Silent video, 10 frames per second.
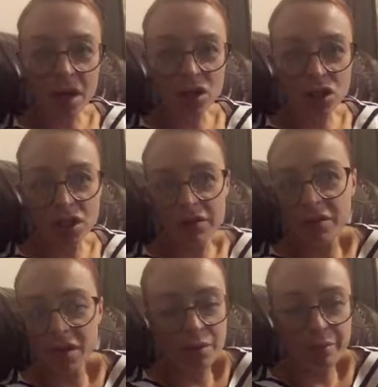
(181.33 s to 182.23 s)
achieve
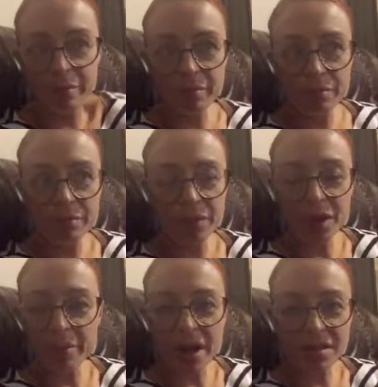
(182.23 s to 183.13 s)
their
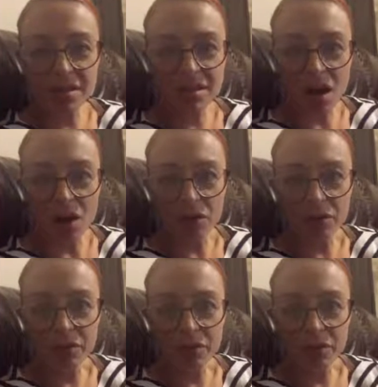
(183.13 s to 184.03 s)
their best
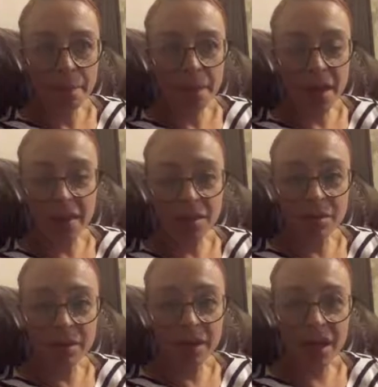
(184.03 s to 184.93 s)
self. And that's my
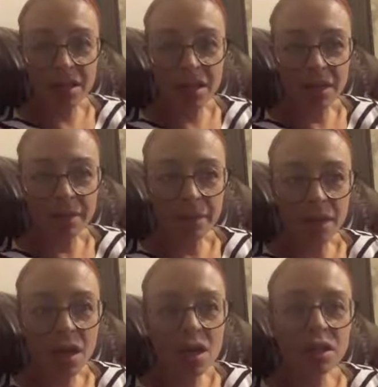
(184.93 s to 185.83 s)
big idea.
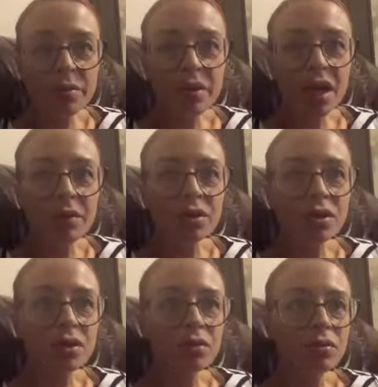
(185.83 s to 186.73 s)
To be able
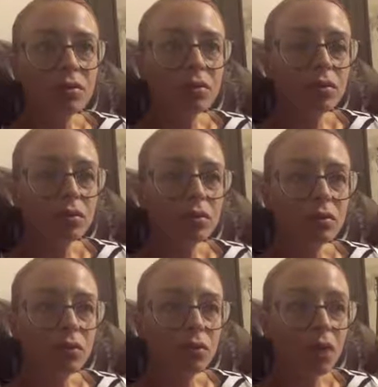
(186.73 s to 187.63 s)
to
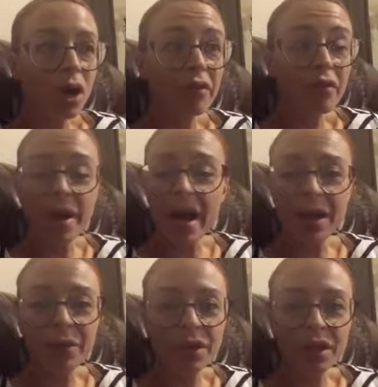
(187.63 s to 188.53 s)
work from
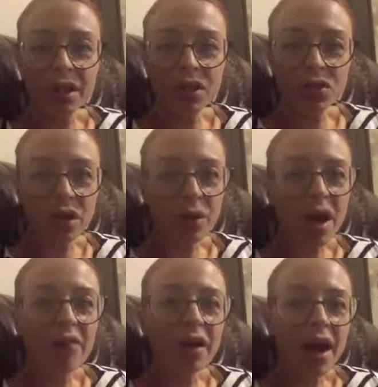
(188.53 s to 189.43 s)
anywhere in the country,
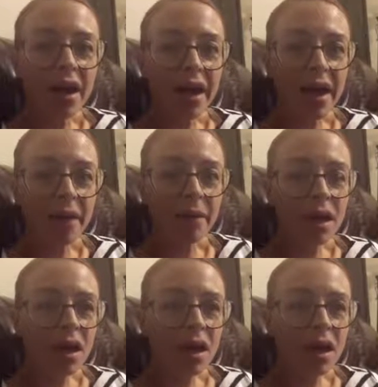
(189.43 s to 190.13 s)
wherever I am,